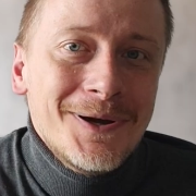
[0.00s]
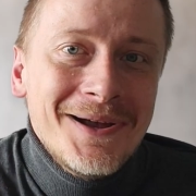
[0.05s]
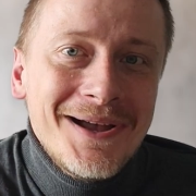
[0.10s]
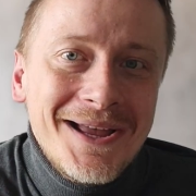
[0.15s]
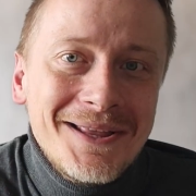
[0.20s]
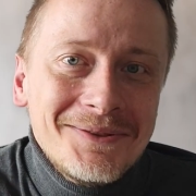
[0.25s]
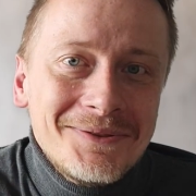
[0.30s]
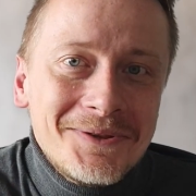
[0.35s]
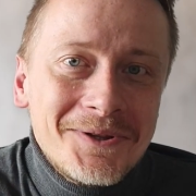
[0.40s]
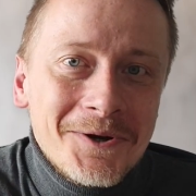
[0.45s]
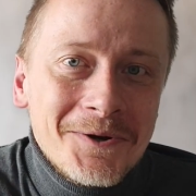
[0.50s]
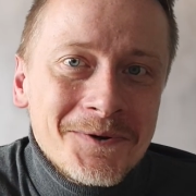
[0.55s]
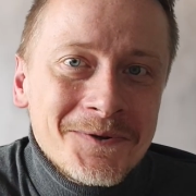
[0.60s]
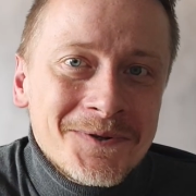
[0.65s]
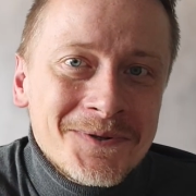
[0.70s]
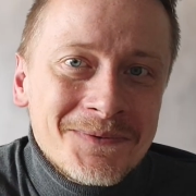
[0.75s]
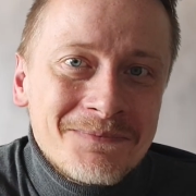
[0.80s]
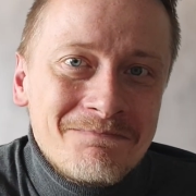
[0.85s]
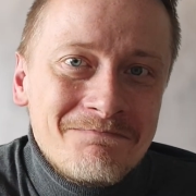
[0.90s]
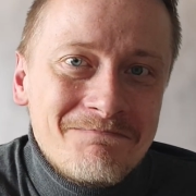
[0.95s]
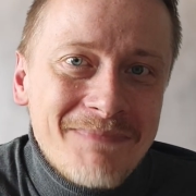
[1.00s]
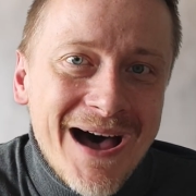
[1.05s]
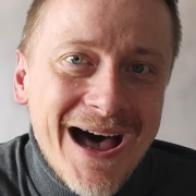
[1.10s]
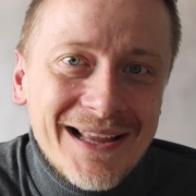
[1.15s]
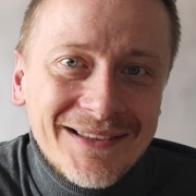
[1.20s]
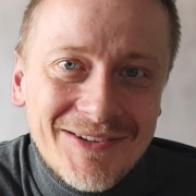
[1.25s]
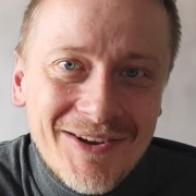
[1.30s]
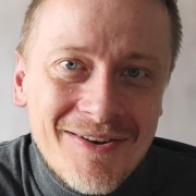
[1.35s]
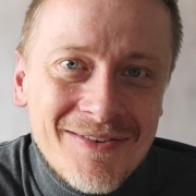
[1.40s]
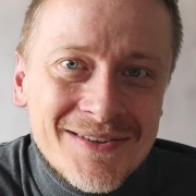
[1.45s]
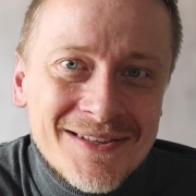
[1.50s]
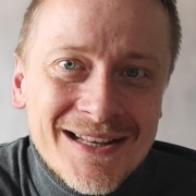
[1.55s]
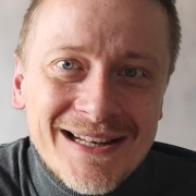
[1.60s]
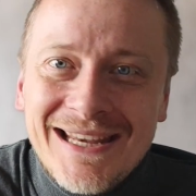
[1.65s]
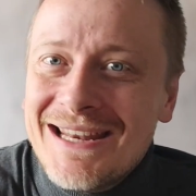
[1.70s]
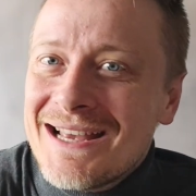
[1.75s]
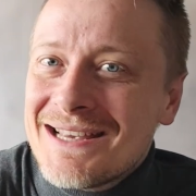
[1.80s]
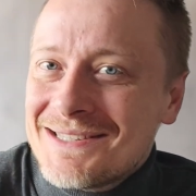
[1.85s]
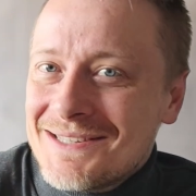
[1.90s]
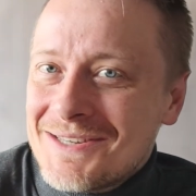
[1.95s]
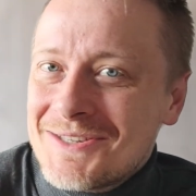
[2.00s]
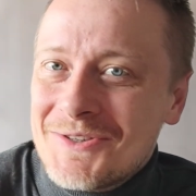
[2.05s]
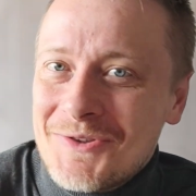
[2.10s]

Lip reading: when those patterns lead us